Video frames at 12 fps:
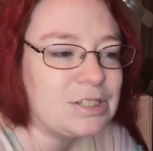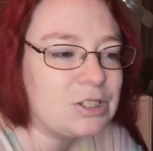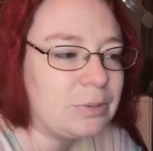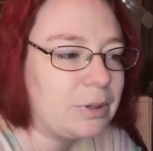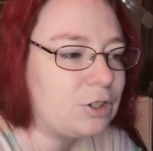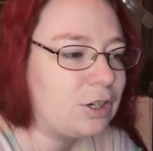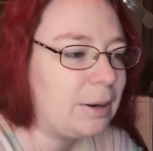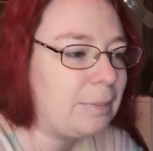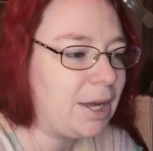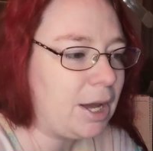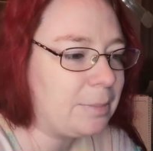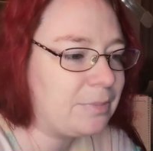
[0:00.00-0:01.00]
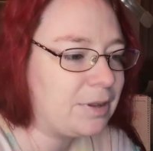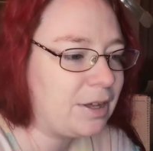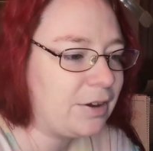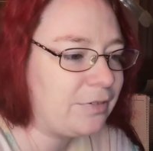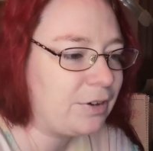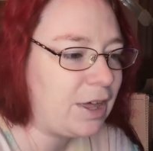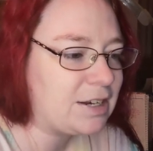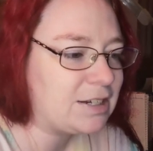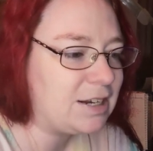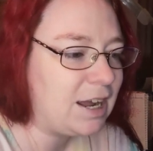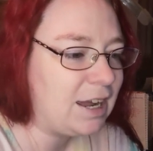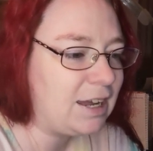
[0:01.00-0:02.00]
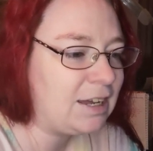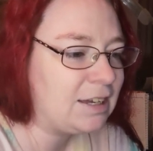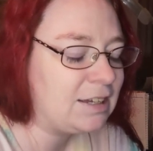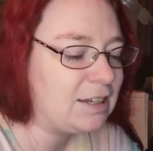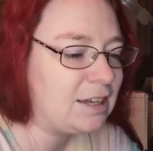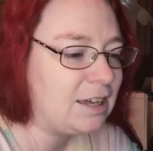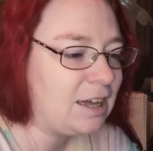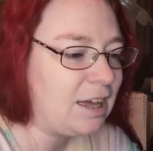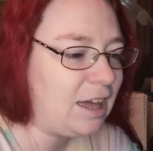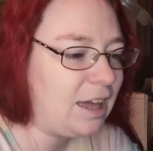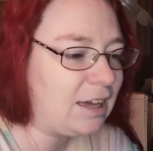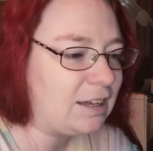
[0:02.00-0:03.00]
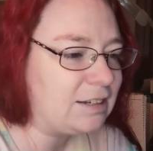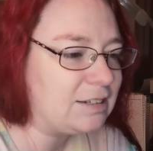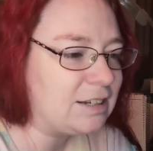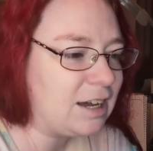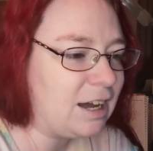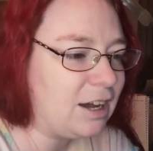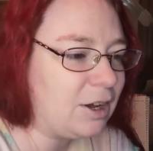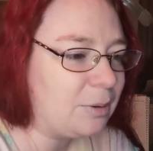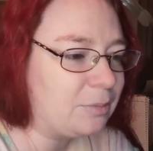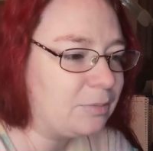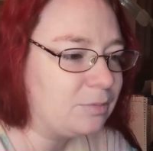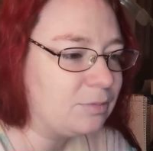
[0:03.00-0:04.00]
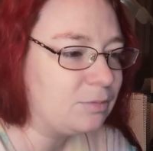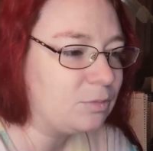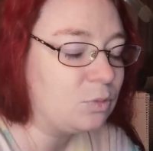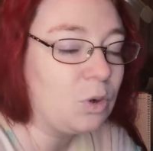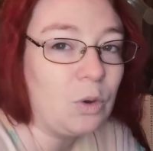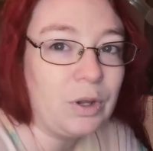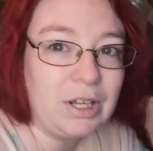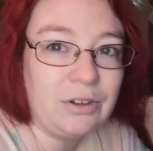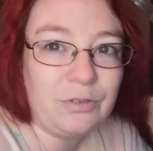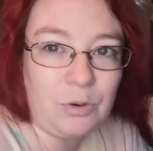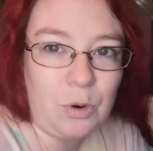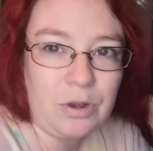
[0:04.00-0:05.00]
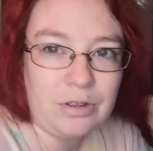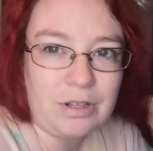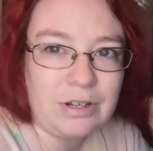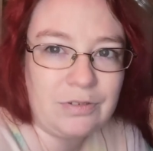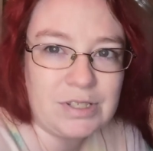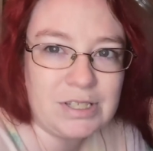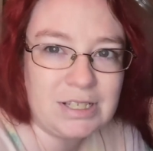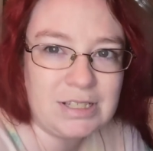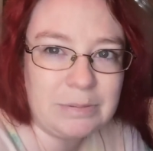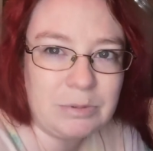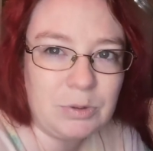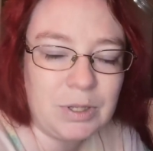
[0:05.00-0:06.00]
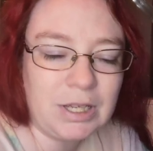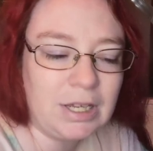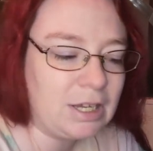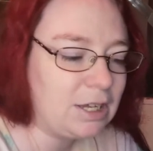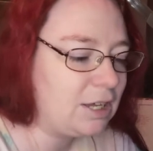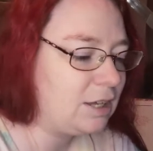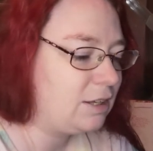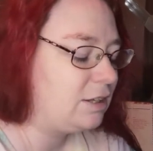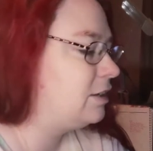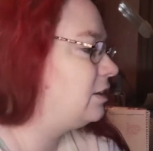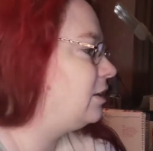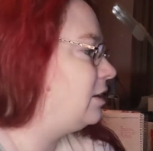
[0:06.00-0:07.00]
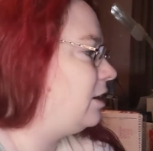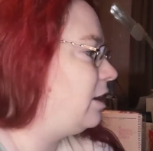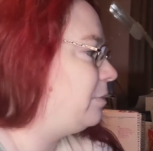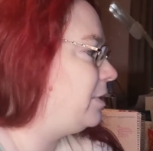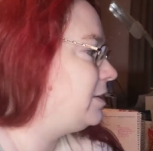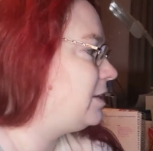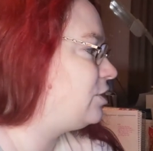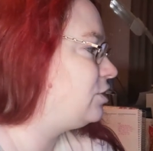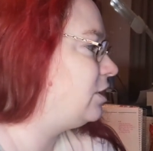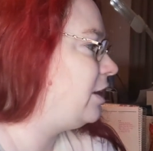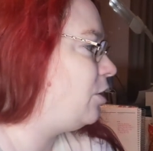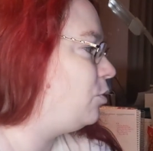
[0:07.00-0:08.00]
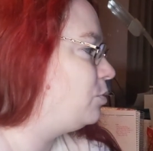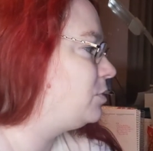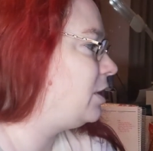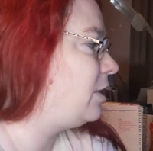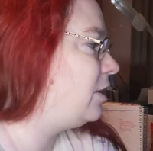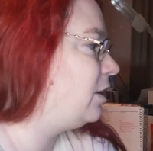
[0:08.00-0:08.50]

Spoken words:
So I'm going to try and make up for that today, and rolling for the different scenes I'm doing has actually helped, I